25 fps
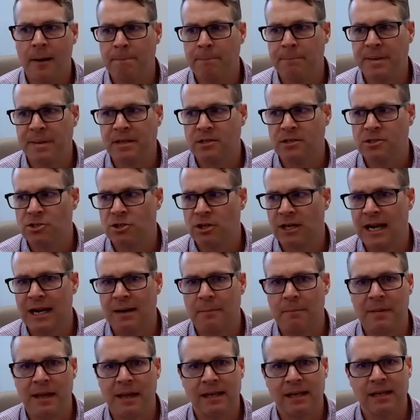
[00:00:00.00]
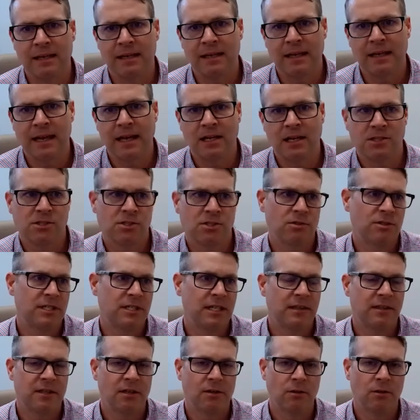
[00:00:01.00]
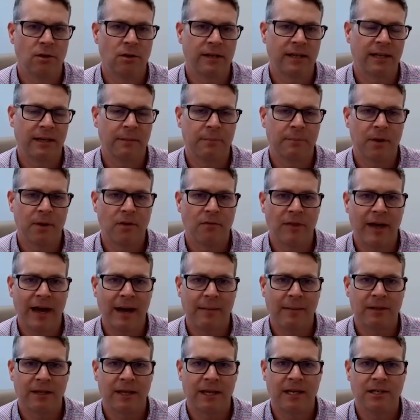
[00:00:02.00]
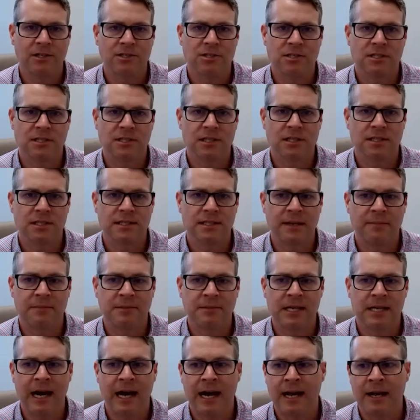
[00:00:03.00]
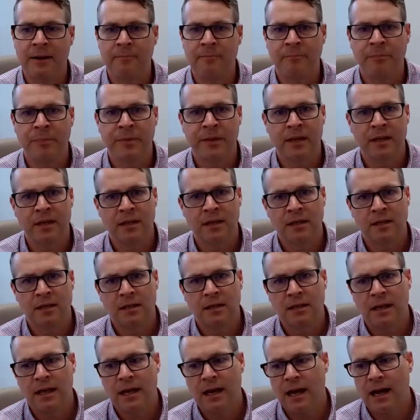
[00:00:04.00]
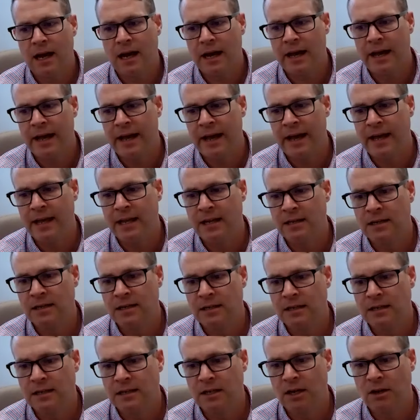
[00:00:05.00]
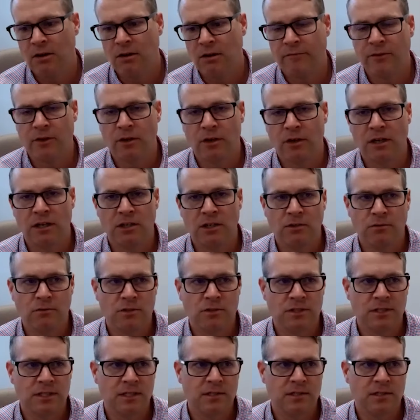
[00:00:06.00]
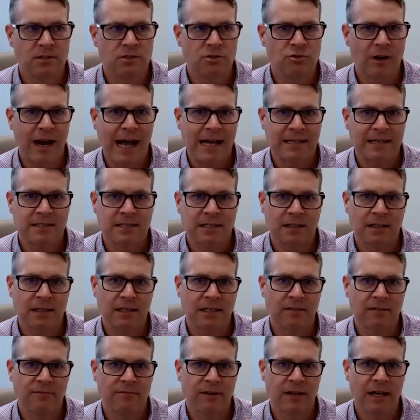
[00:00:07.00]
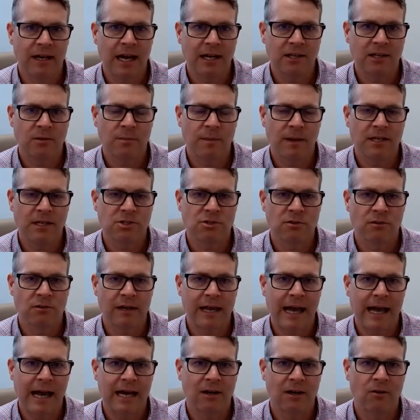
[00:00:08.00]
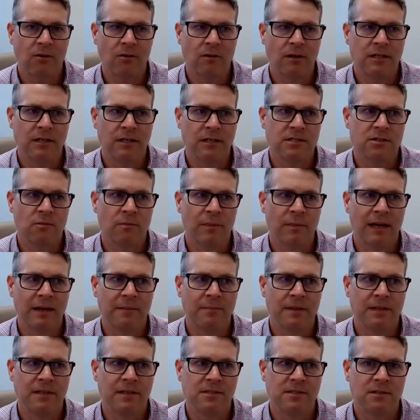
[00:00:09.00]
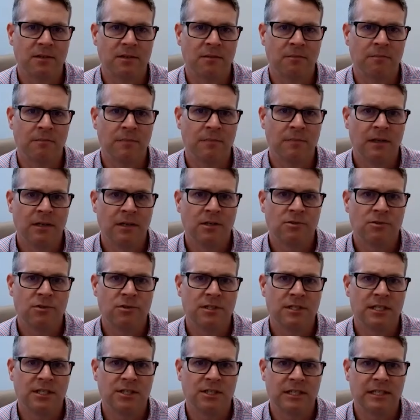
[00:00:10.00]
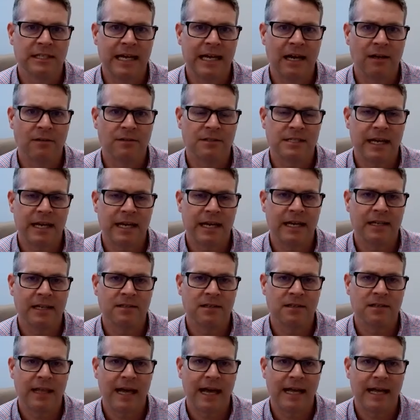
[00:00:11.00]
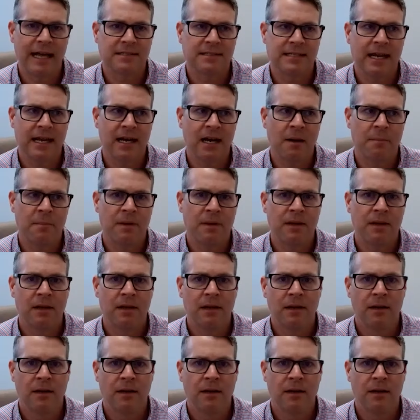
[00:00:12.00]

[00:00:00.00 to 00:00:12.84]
Because you're kind of making a kick, because they're sitting there looking at both applications at the same time. And, if you're going to use these drastically different occupational categories, there might be some strategic downside to that setup,